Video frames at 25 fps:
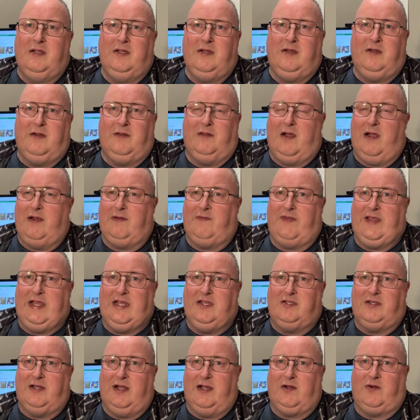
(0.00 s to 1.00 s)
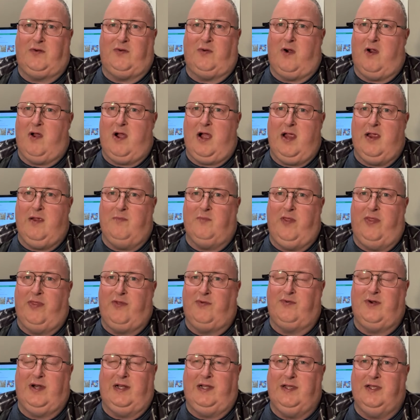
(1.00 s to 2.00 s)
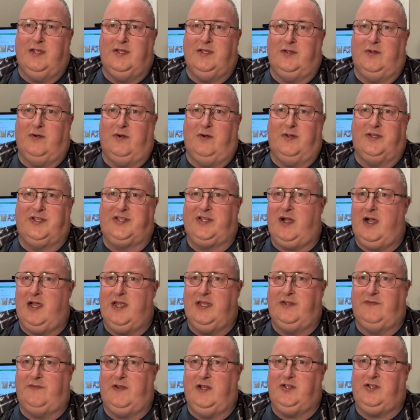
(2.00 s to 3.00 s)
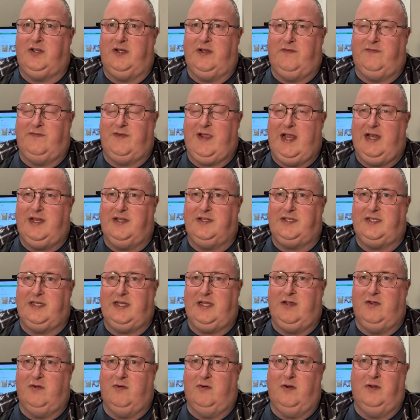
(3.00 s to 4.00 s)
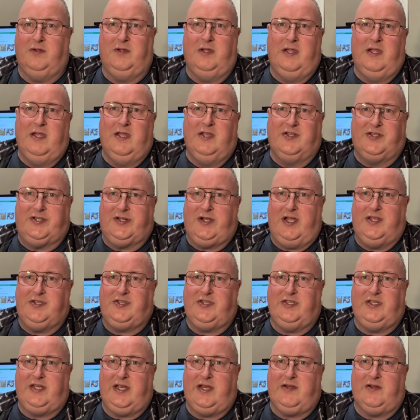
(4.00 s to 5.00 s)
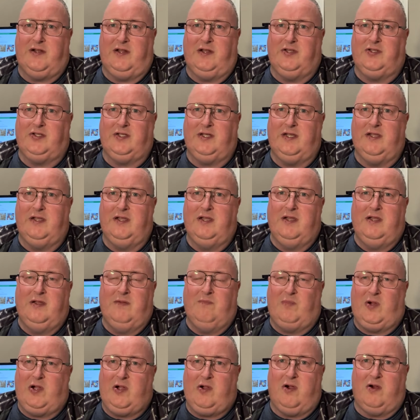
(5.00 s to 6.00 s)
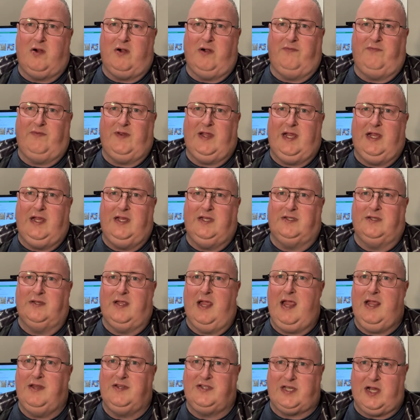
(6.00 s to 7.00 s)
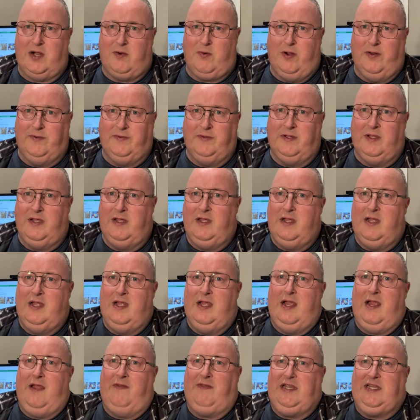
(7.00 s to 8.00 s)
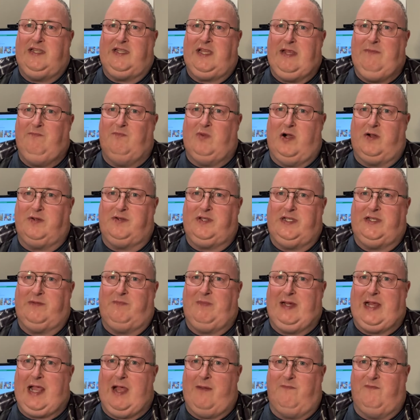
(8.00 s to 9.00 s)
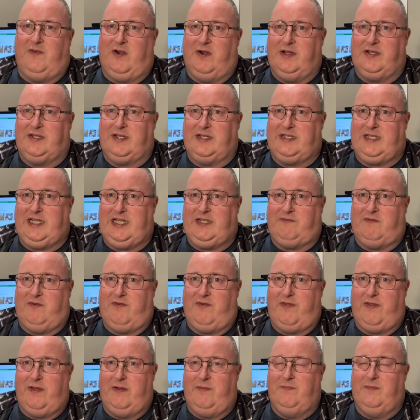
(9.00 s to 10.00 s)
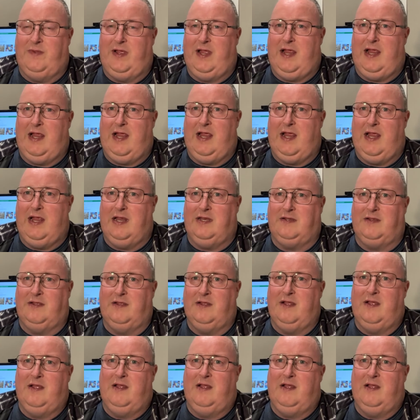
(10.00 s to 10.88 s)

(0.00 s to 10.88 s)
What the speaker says: You like things like crime and thrillers, or science fiction and fantasy, or science and technology, biographies, and so on. And these themed boxes have become very successful for them, and